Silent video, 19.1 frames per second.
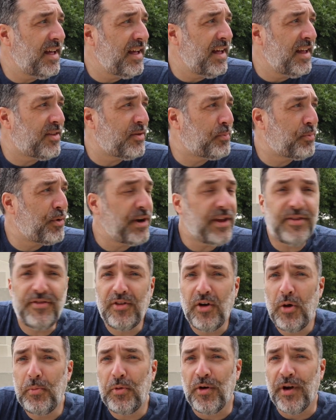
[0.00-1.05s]
It's pretty
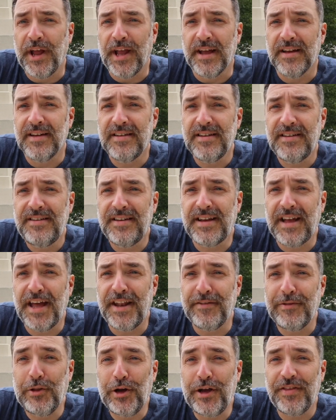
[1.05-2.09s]
sobering to
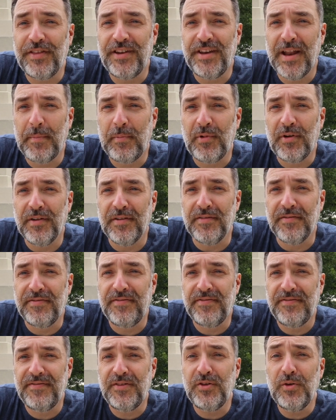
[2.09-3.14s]
kind of look at the number
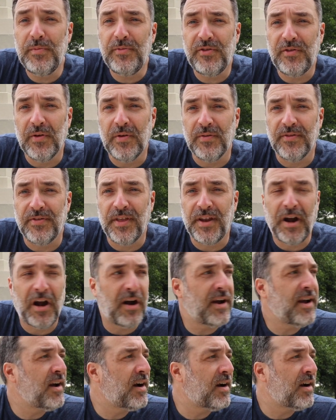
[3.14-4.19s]
of tombstones that
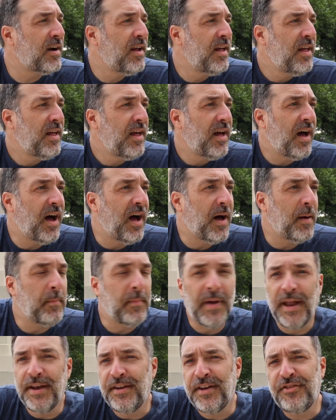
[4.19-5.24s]
are here,
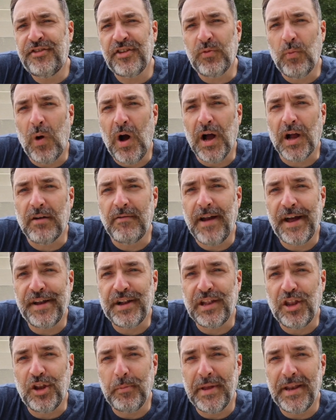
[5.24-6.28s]
and to just walk
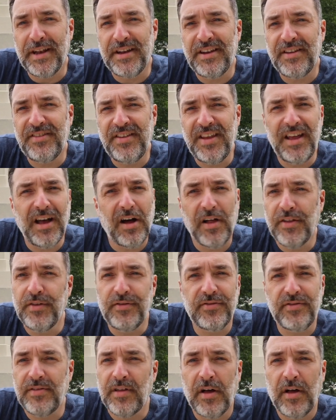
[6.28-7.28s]
around a little bit and to see all those